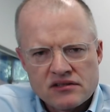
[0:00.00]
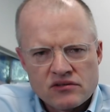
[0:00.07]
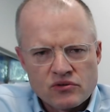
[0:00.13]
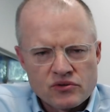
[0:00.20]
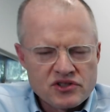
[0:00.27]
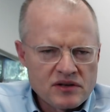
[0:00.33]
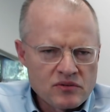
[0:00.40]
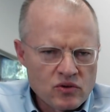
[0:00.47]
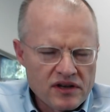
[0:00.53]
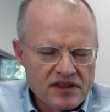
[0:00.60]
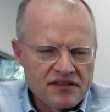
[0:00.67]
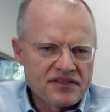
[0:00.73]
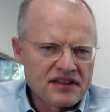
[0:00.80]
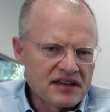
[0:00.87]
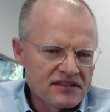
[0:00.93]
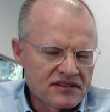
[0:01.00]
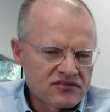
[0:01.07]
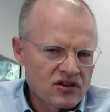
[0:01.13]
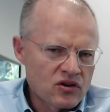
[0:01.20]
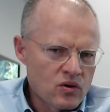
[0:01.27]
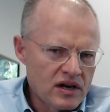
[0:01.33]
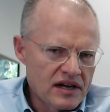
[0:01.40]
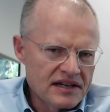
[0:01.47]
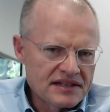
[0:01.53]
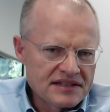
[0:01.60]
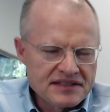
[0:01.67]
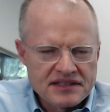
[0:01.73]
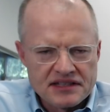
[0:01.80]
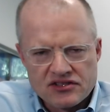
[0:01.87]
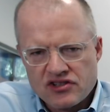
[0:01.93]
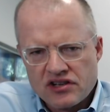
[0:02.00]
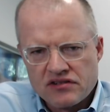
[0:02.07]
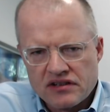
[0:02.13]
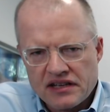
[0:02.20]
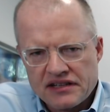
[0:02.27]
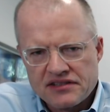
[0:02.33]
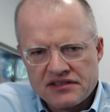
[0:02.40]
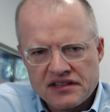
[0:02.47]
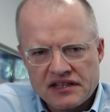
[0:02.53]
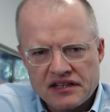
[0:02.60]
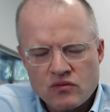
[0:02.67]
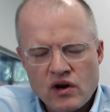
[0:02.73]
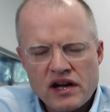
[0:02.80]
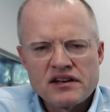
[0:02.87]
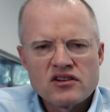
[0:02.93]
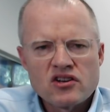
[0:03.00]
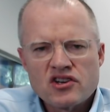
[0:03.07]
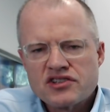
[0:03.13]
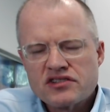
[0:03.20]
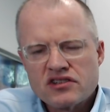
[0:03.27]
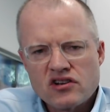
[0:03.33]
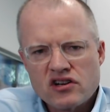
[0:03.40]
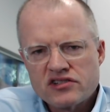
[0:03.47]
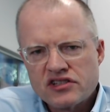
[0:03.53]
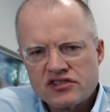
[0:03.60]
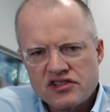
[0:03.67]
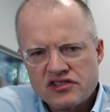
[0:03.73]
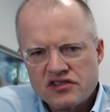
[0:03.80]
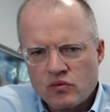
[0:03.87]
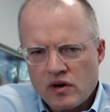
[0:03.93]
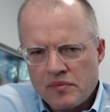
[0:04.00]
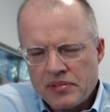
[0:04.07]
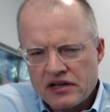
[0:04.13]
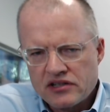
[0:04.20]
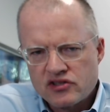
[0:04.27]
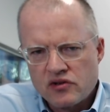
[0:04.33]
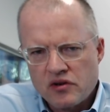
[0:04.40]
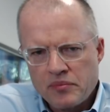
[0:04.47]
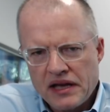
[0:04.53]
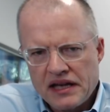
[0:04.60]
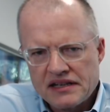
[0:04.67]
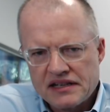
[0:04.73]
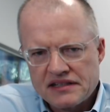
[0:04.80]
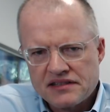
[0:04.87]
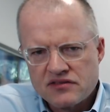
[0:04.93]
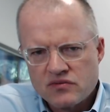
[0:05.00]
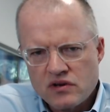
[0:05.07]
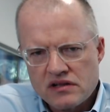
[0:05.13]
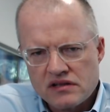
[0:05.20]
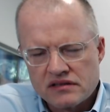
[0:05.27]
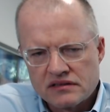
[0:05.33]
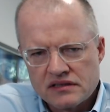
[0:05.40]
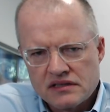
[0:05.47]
or some other thing that requires general anesthetic, why not ask the doctor just to whip out your appendix as well?